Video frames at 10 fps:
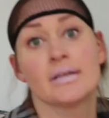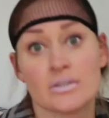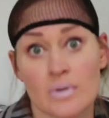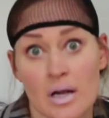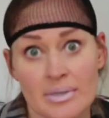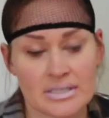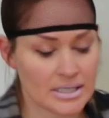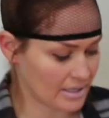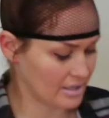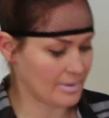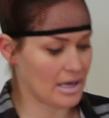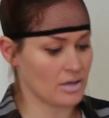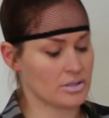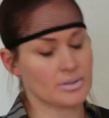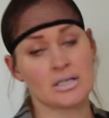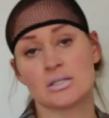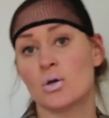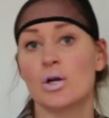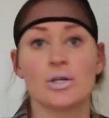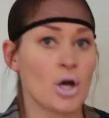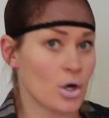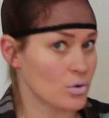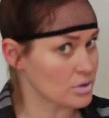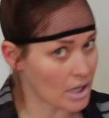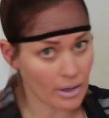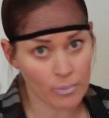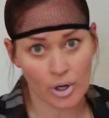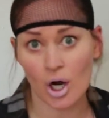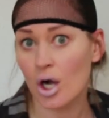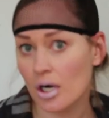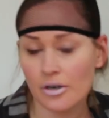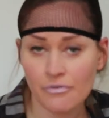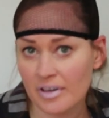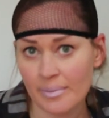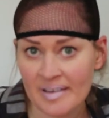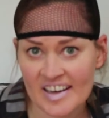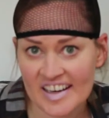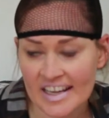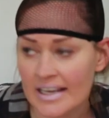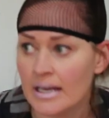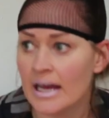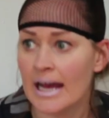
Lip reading: This one I'm excited about, because Lord knows I work hard for the money